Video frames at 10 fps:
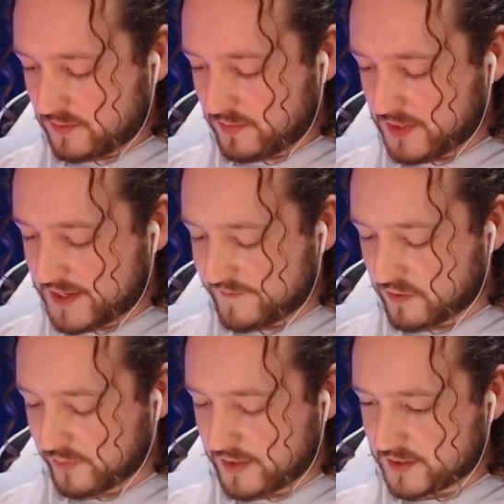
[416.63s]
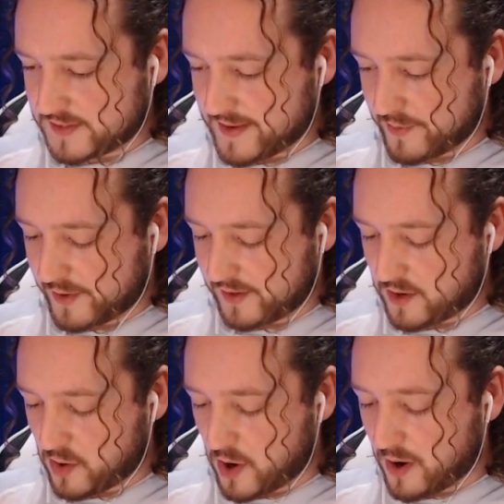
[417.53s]
We gotta get for reals now. We're gonna go
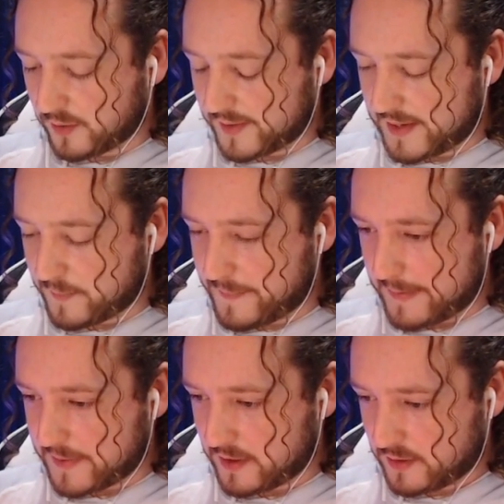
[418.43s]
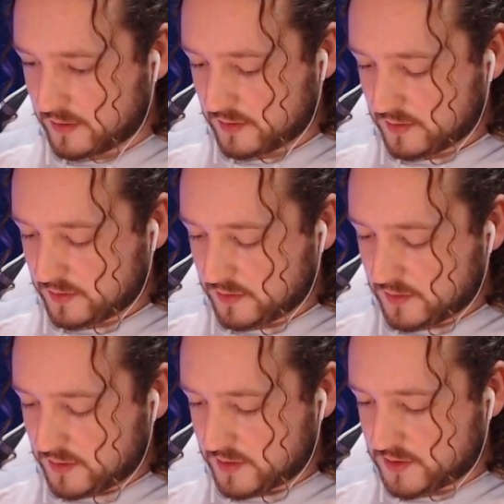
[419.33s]
all in here, baby.
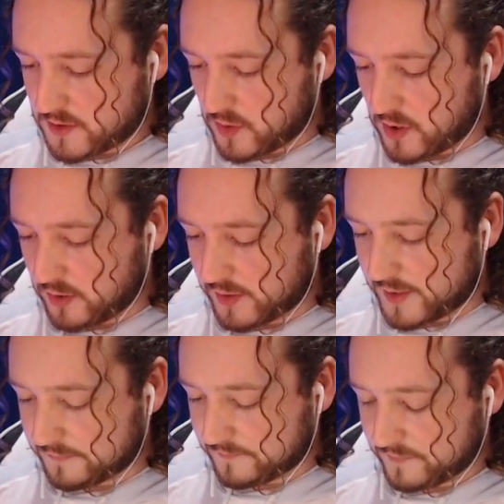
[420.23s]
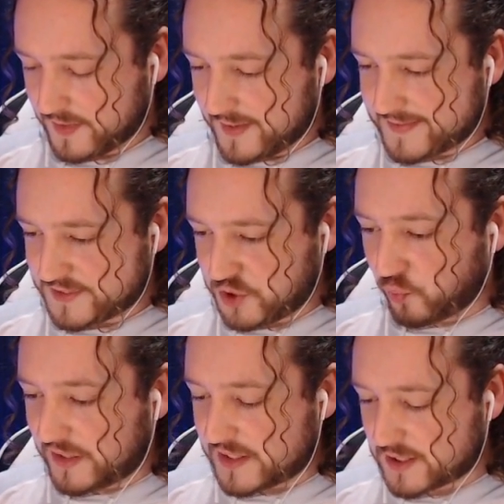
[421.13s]
Let's go all in. It's actually
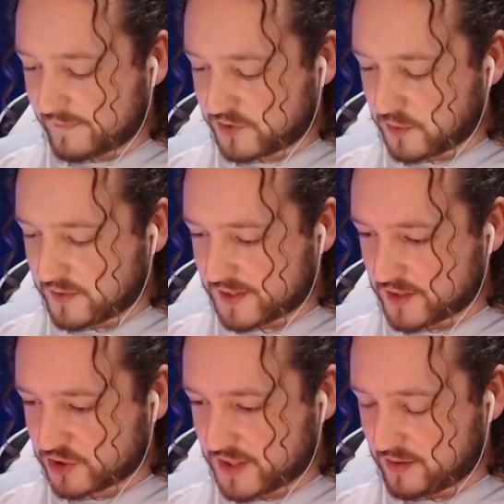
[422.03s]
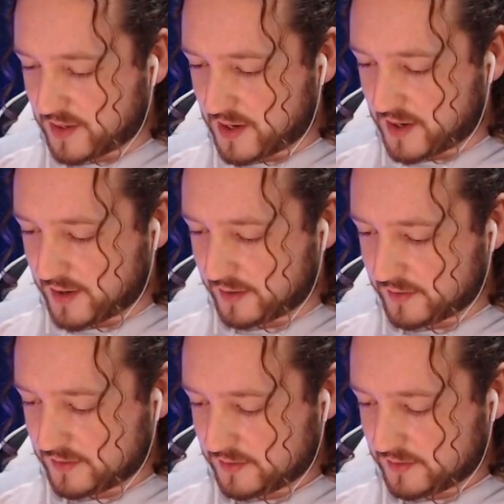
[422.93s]
really tough doing touchdown uh,